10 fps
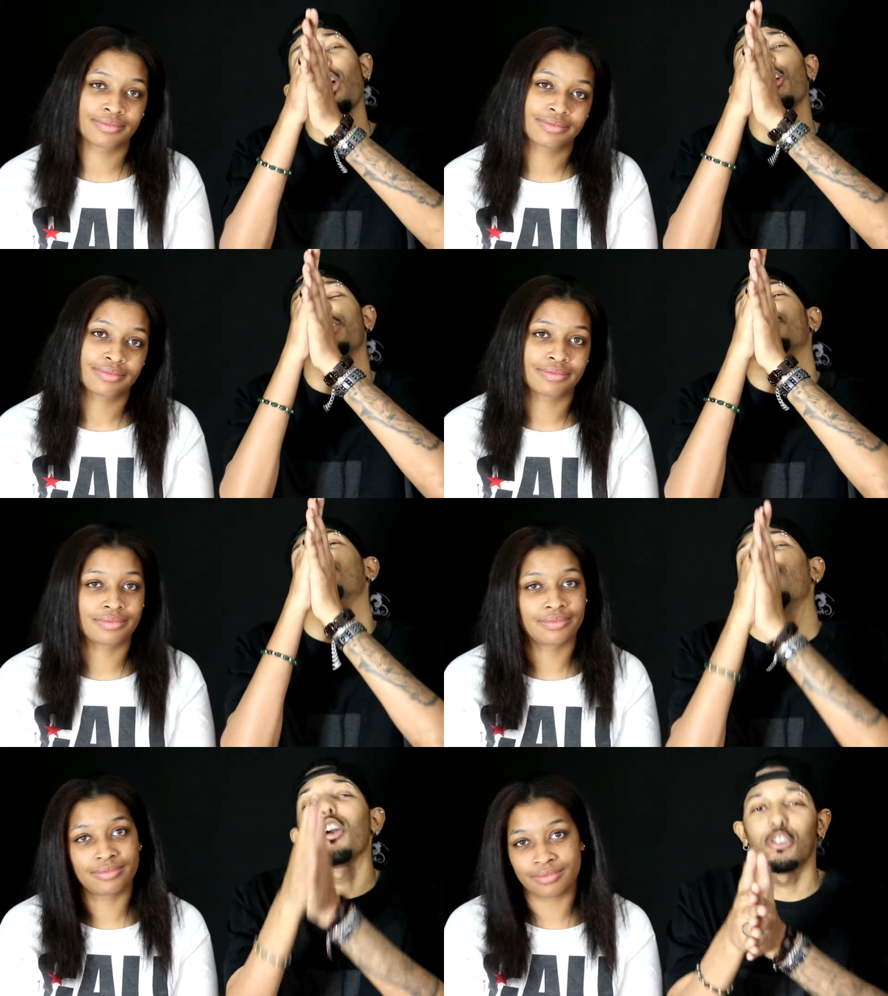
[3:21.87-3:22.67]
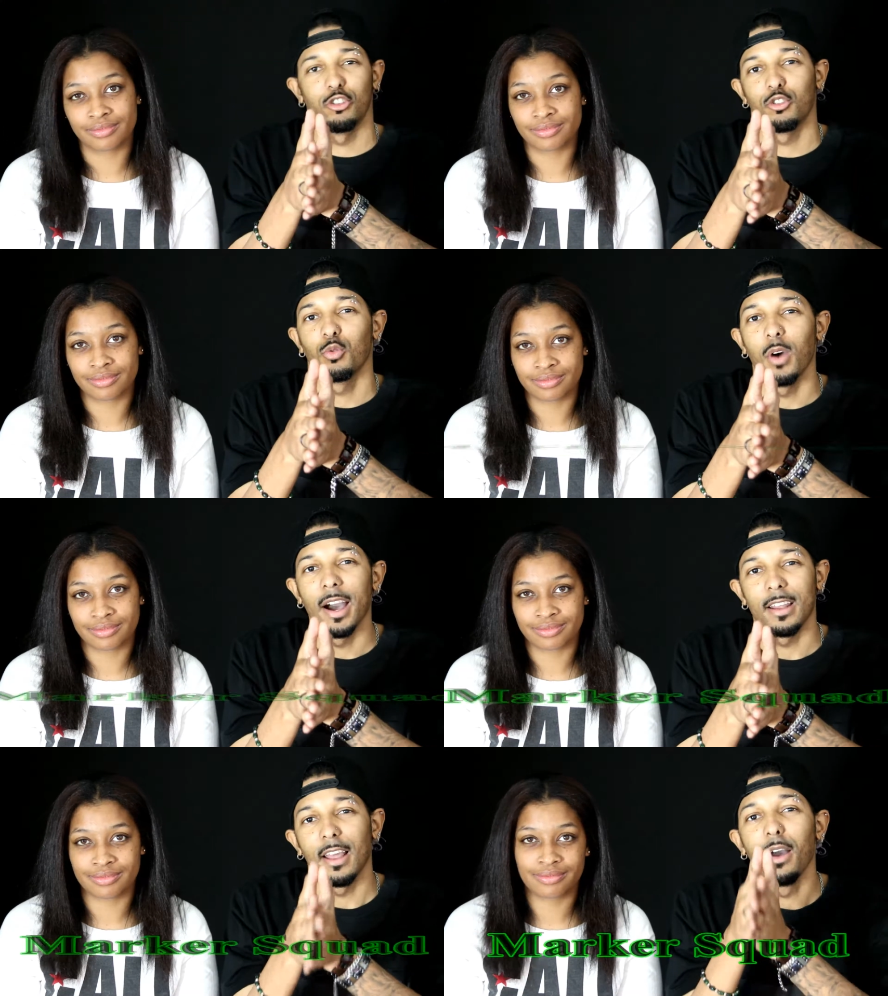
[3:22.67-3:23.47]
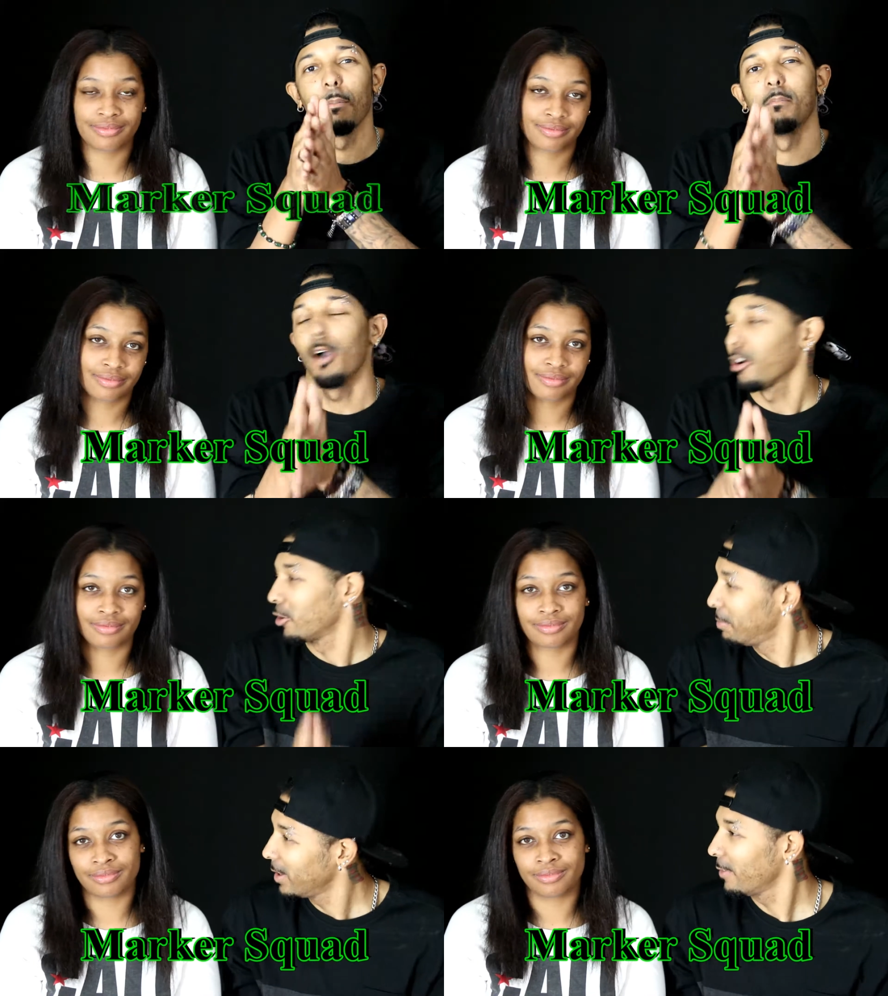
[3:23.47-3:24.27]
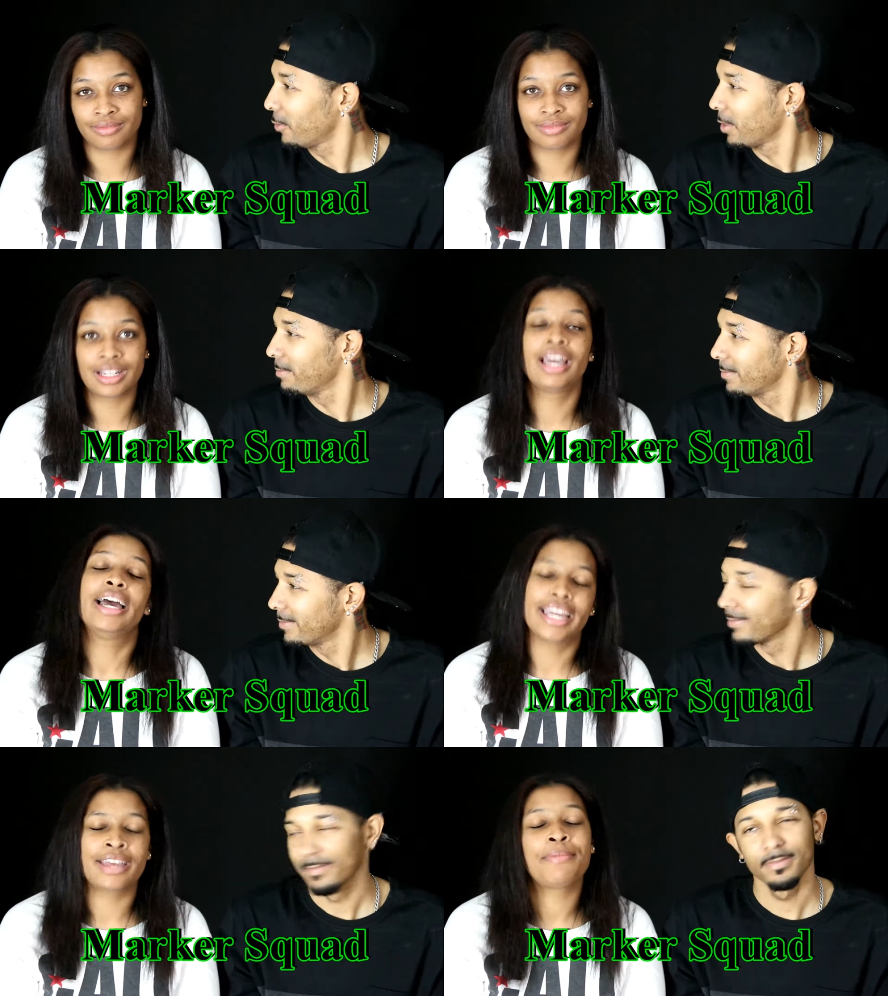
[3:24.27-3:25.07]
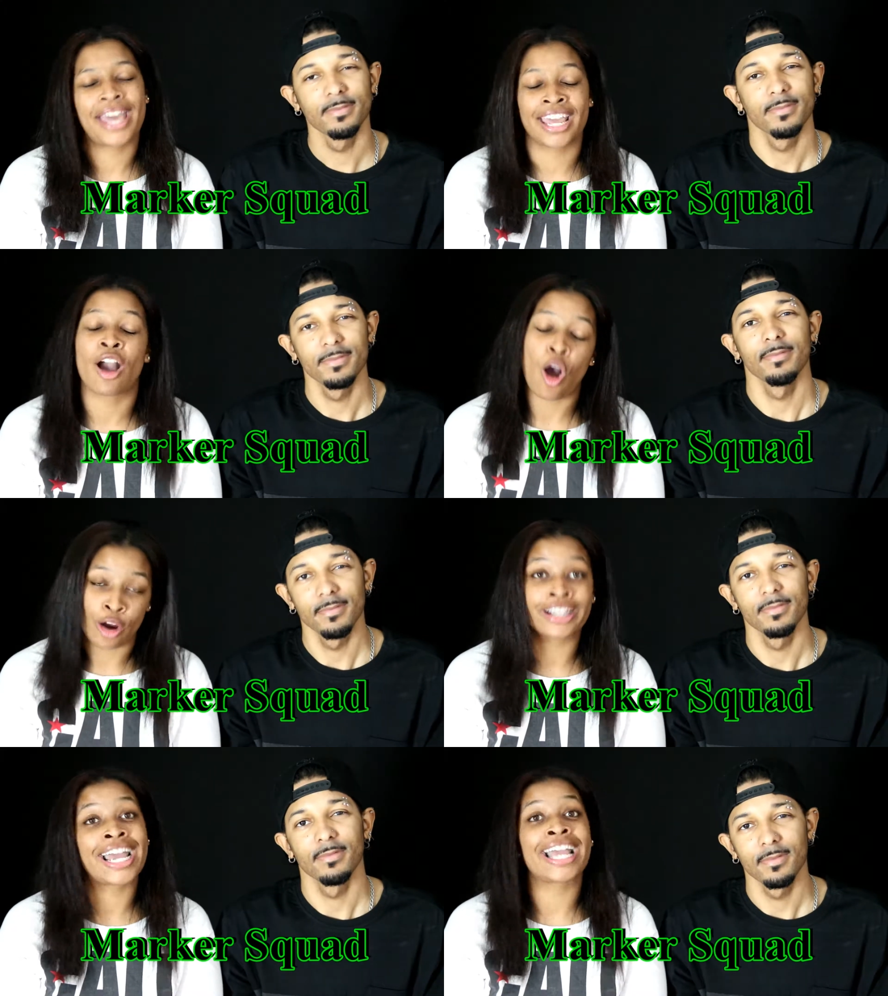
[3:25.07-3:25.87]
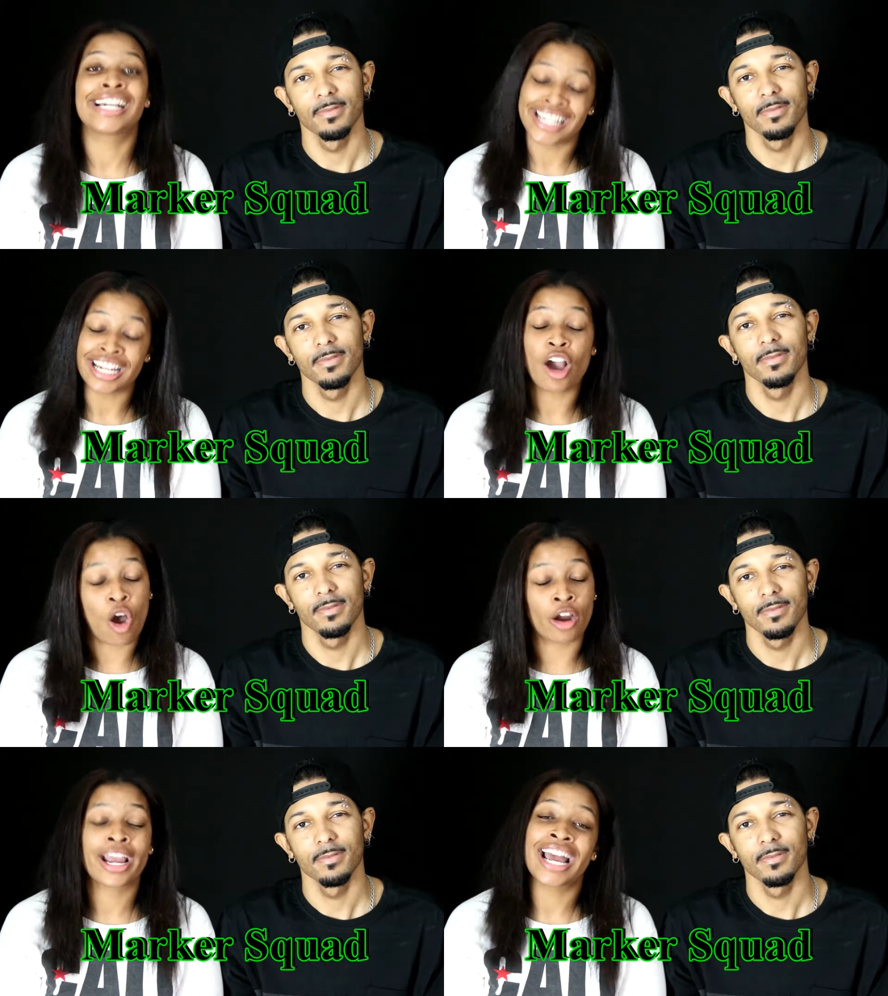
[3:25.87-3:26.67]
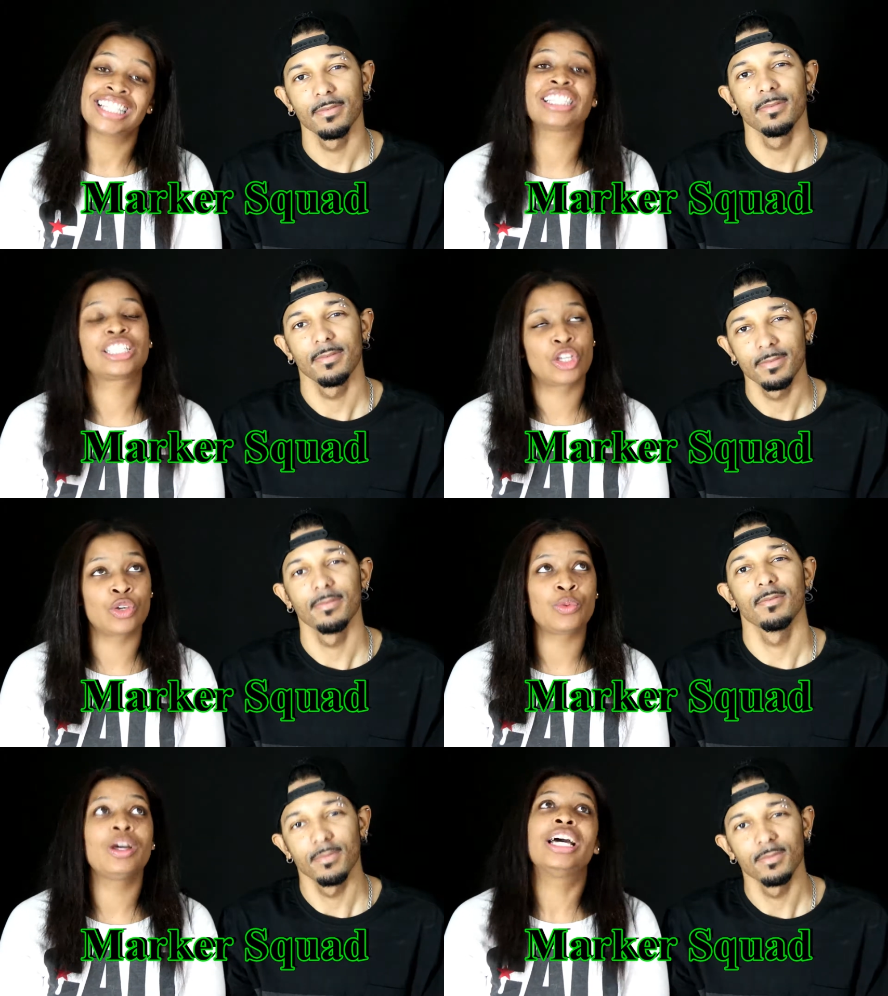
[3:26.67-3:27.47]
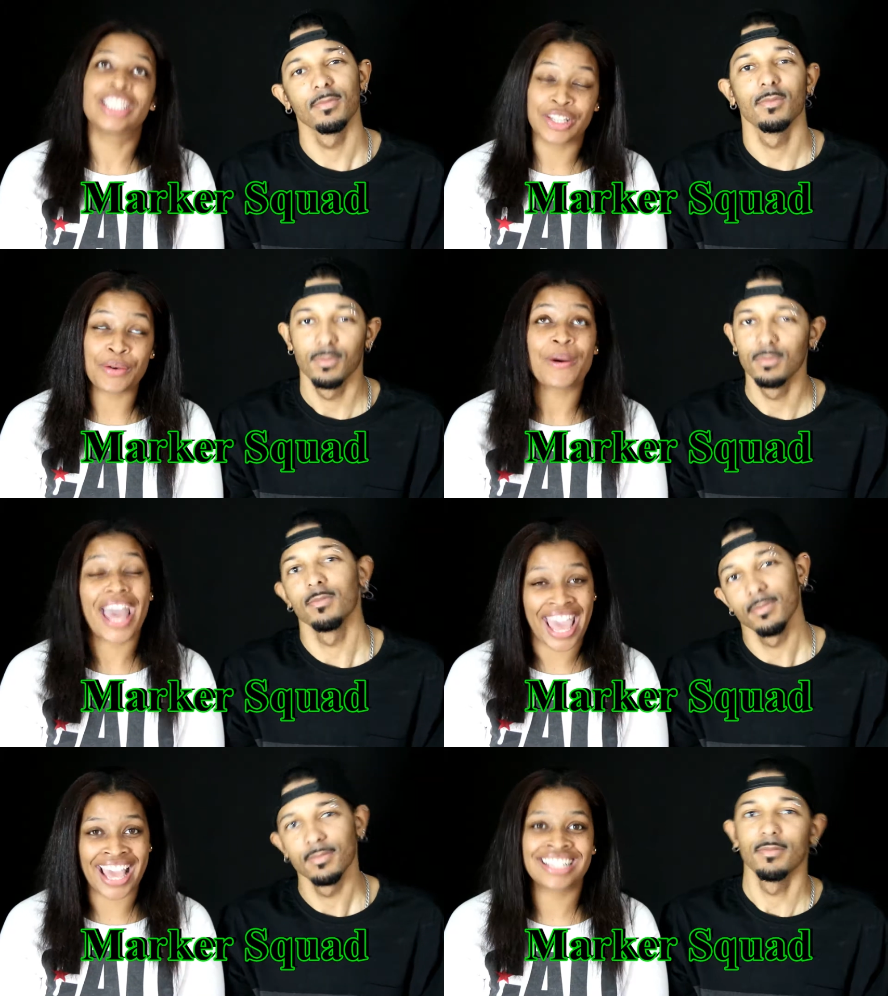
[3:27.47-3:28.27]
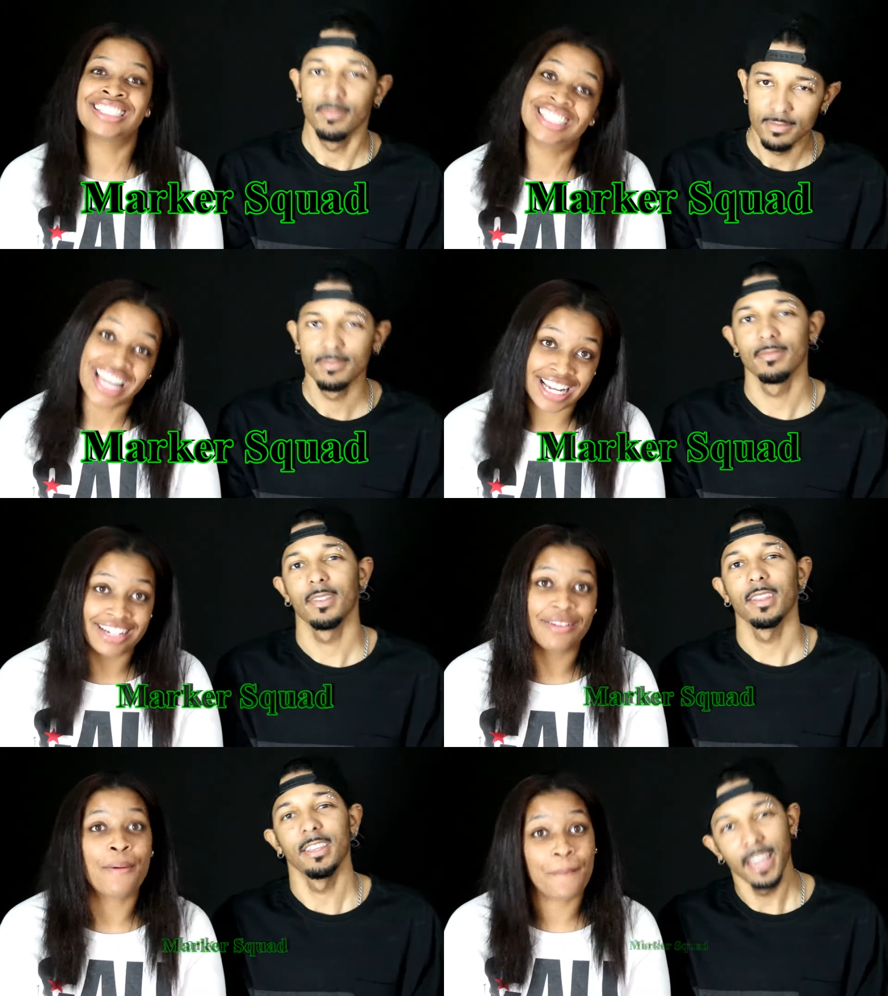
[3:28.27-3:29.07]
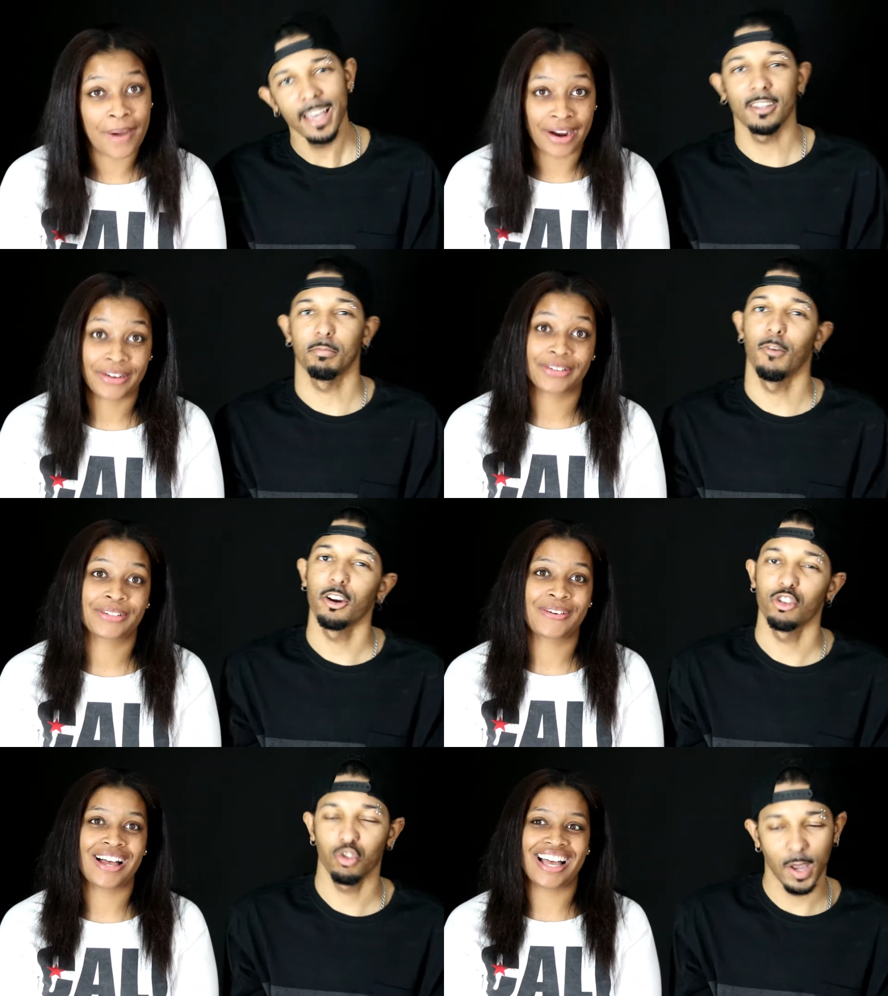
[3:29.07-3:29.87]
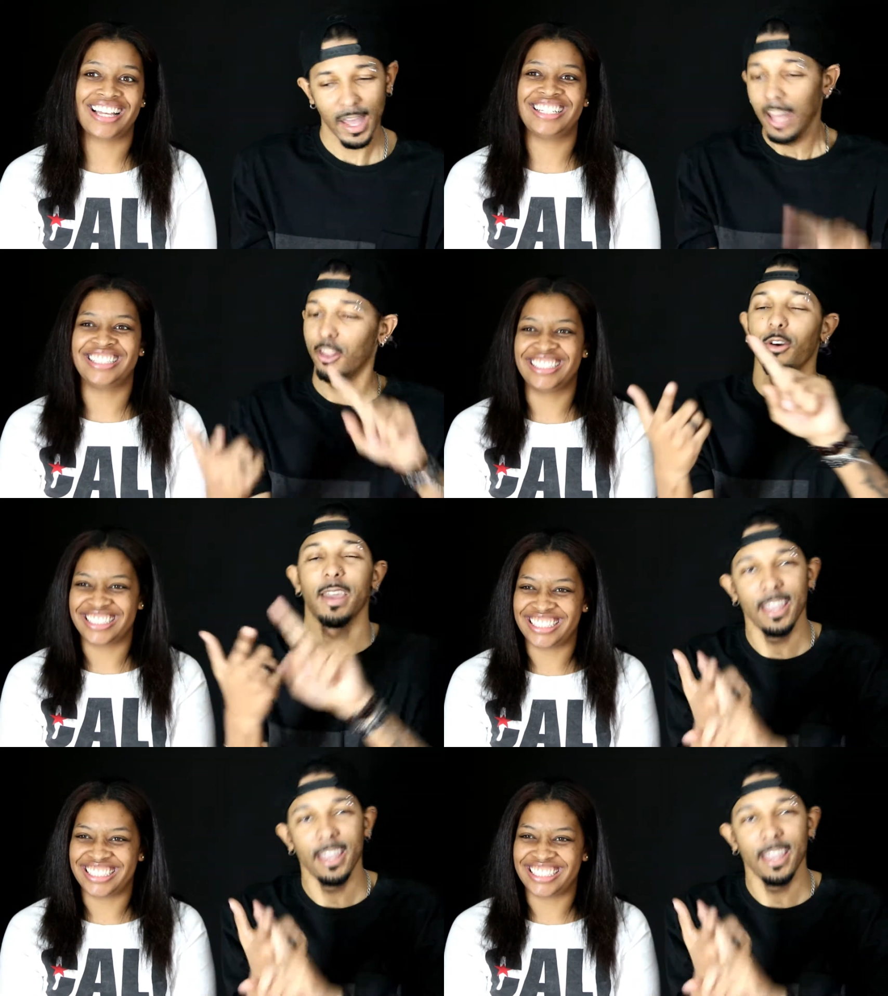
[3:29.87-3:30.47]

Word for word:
Speaker 1: are Marker Squad. Marker, spell it for them.
Speaker 2: M A R K E R S Q U A D.
Speaker 1: Yes, Marker, Marker Squad. Squad. They're on